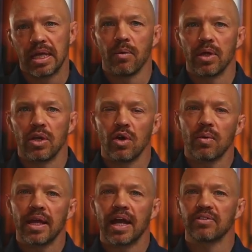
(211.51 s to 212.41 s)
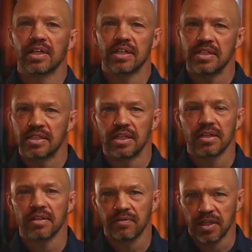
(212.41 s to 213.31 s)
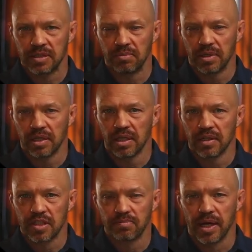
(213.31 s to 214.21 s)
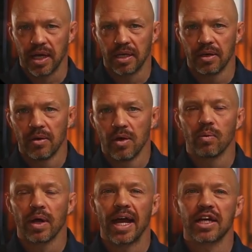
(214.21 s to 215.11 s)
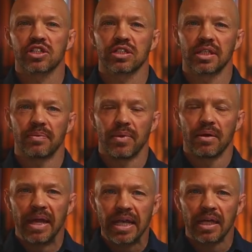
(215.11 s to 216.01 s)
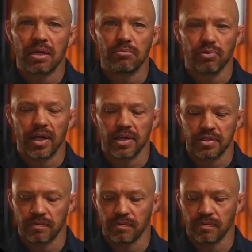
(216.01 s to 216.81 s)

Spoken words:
and we know we have to consider the flexibility of the spine when we're actually making a brace